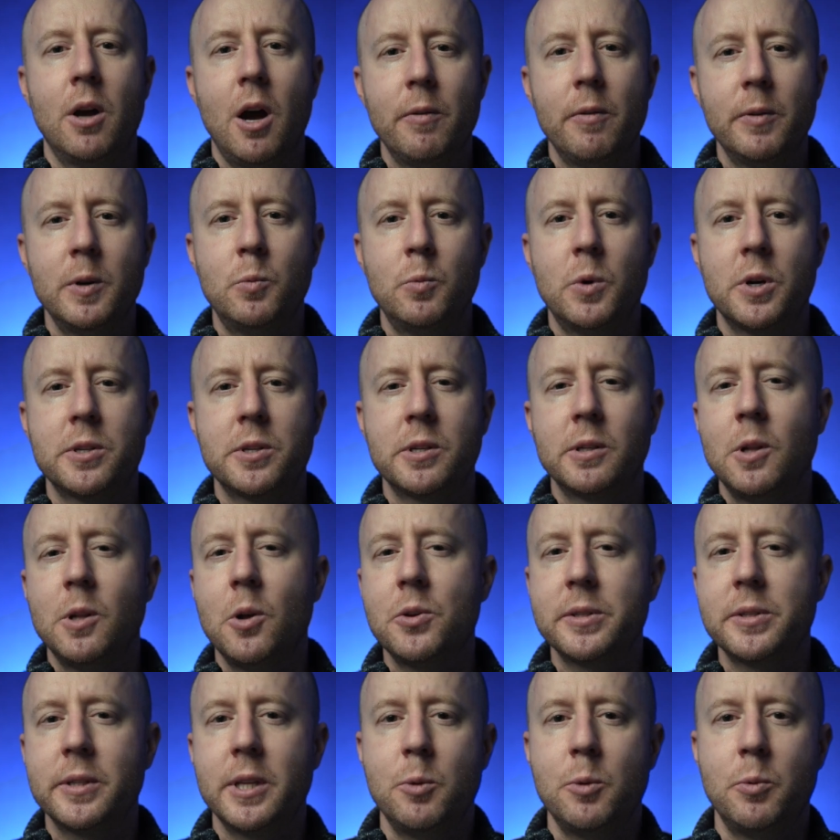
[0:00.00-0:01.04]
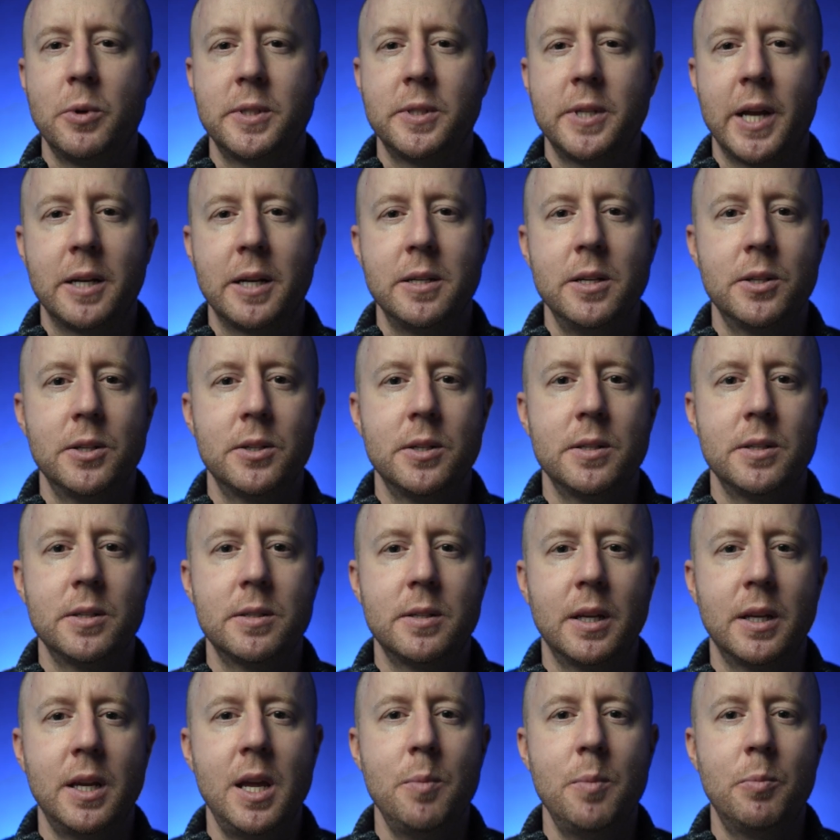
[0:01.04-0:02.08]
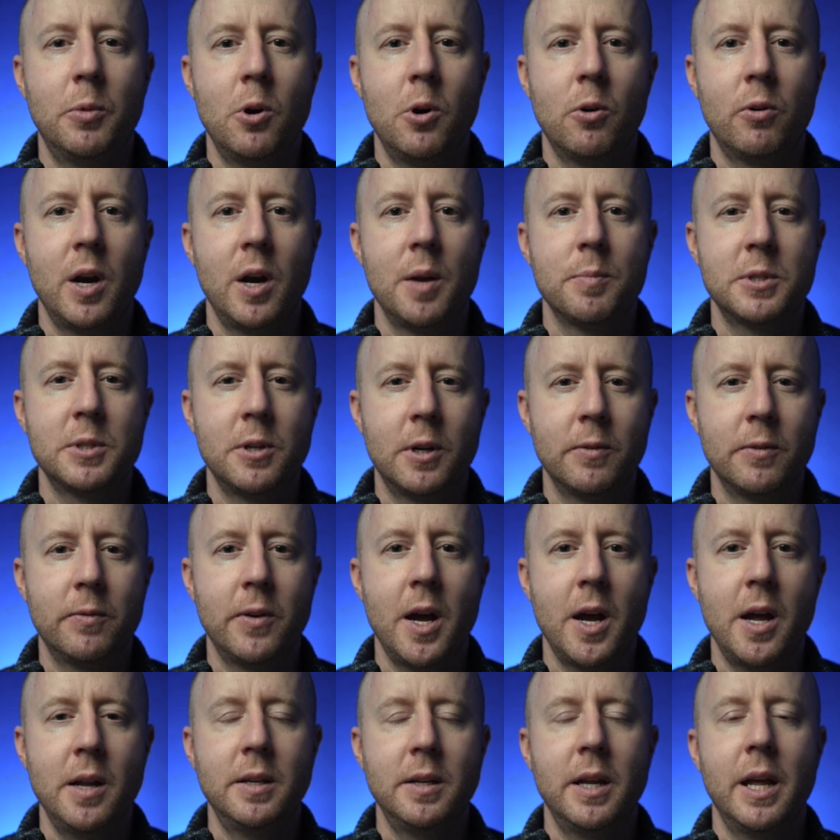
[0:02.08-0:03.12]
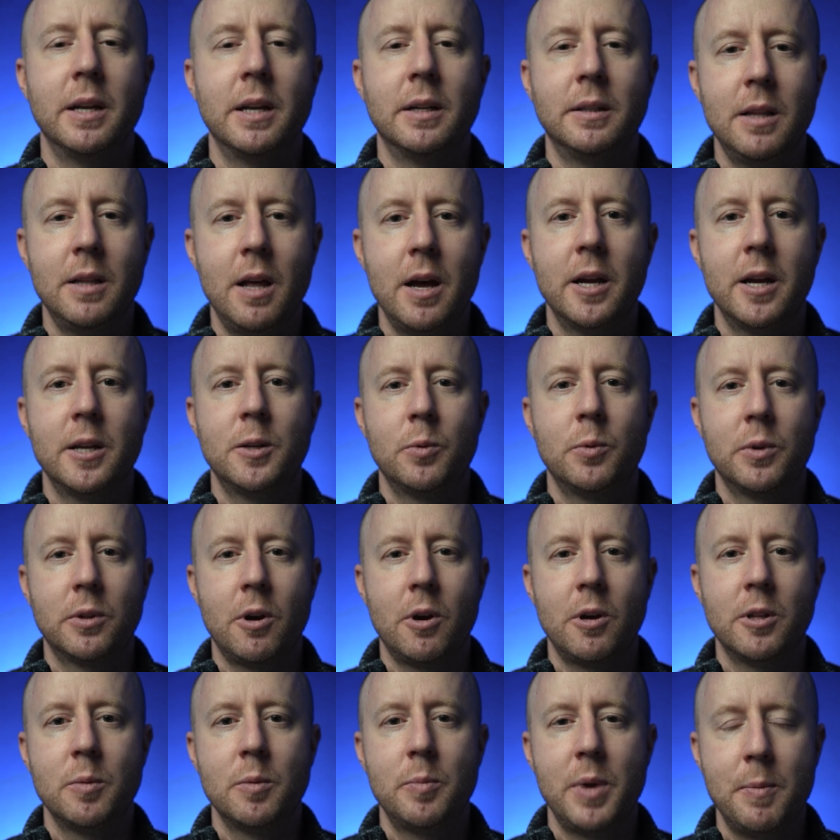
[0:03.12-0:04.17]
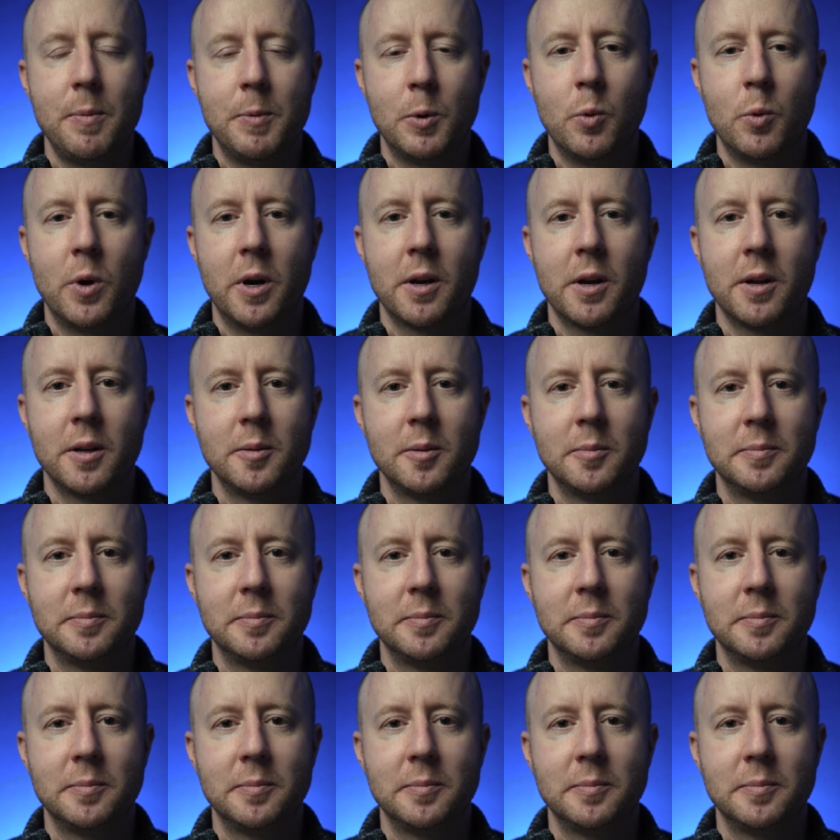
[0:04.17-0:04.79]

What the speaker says: often works closely with technicians to keep programs certified and aligned with all the paperwork.